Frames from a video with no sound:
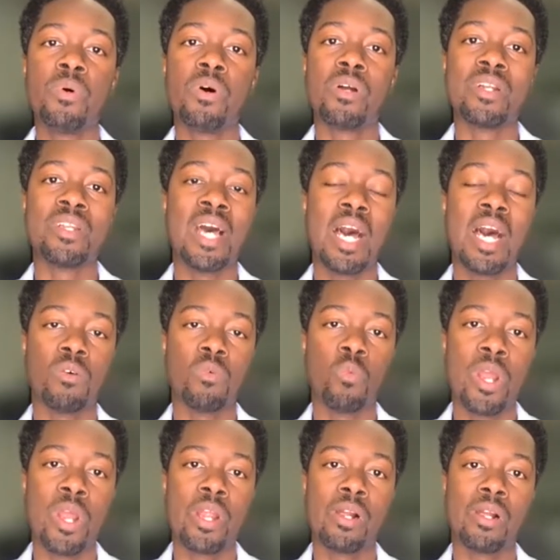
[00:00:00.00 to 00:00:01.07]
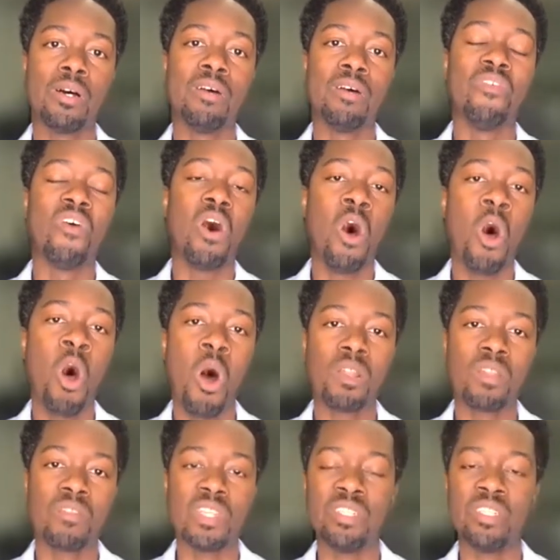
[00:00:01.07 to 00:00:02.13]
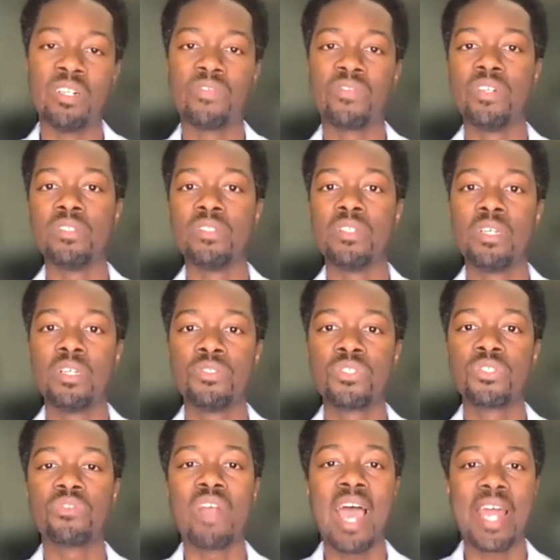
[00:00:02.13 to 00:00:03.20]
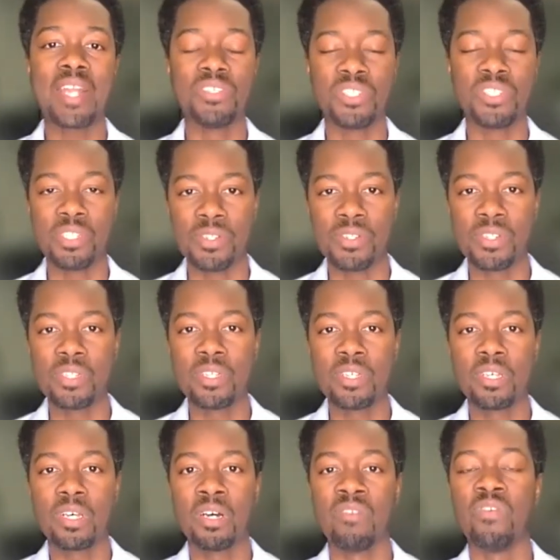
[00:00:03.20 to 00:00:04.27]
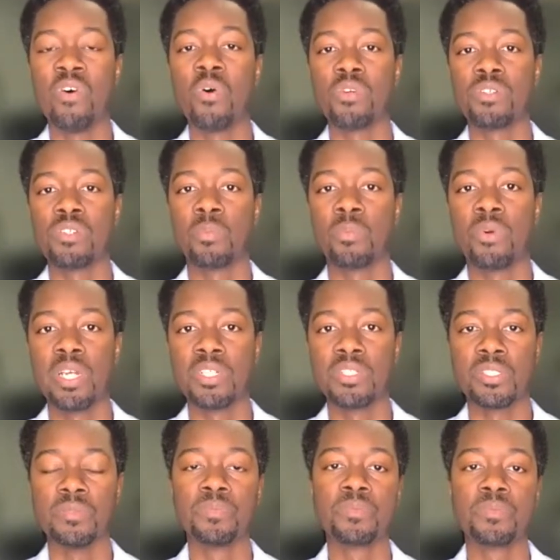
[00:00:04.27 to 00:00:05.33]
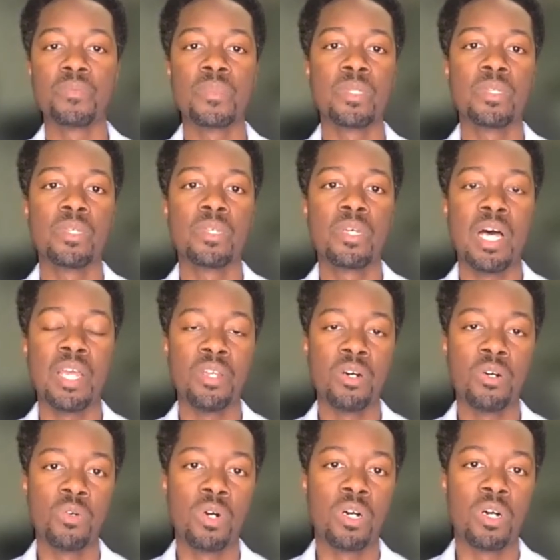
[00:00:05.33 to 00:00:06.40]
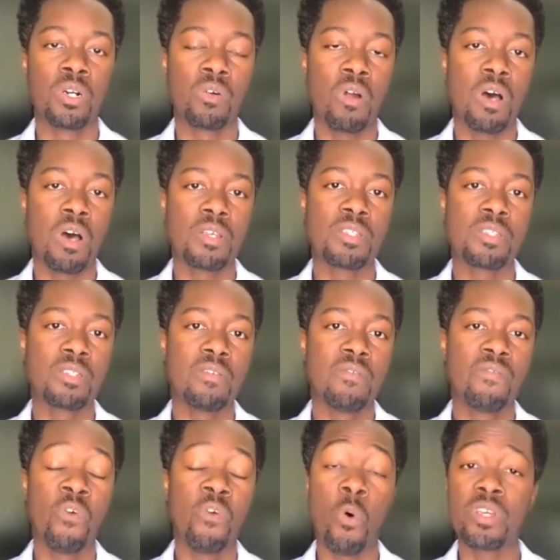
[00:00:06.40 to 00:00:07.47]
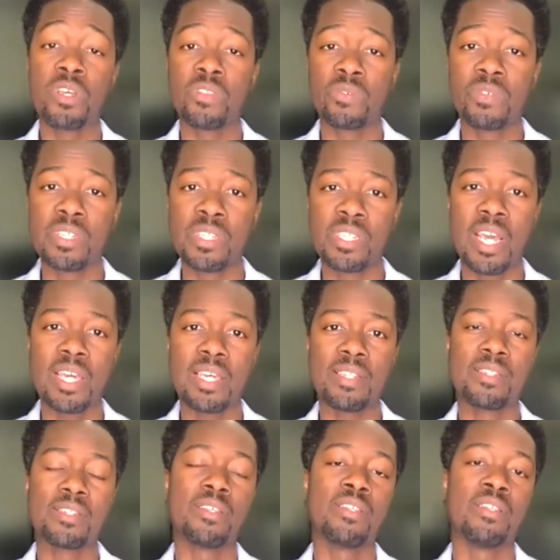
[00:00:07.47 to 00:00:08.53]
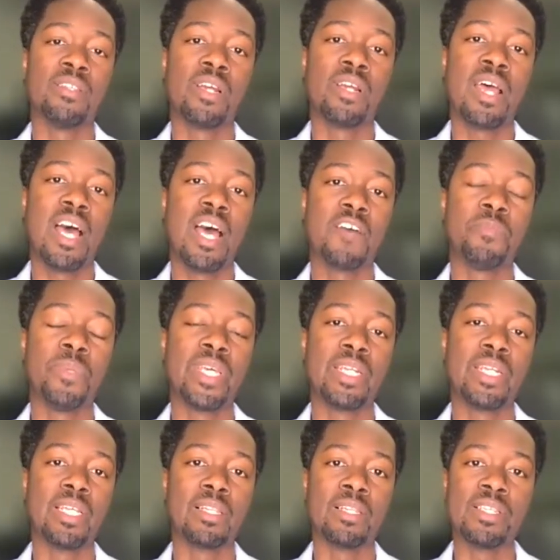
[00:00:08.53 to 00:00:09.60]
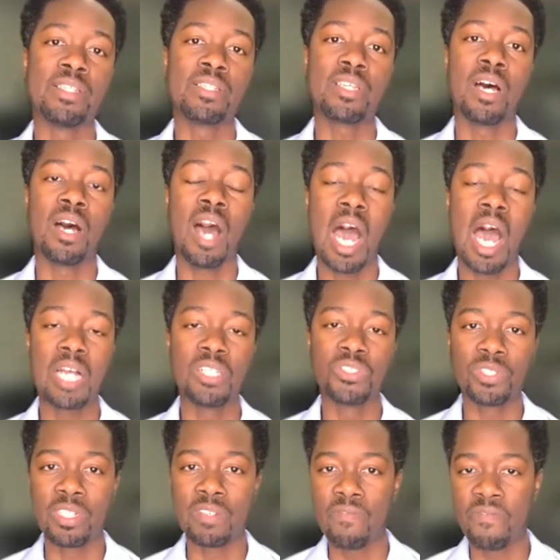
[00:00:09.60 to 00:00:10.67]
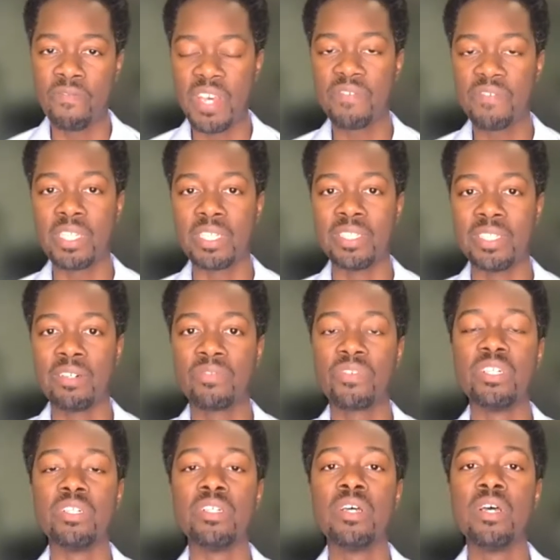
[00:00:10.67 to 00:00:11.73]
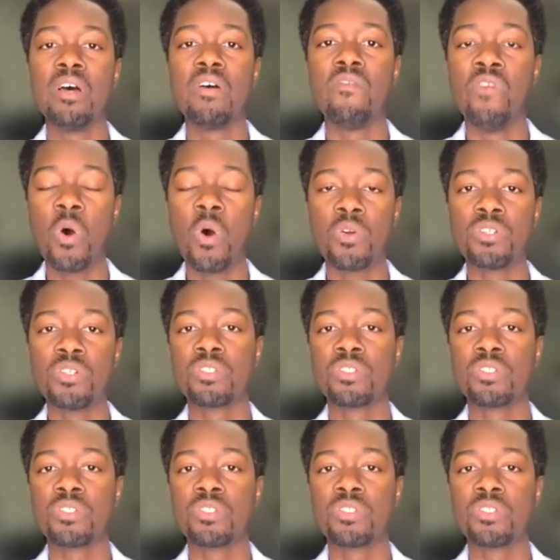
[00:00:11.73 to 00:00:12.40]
are not aware of all of the different strategies of voter suppression. I know across forty-three states, there have been at least one hundred fifty different voter,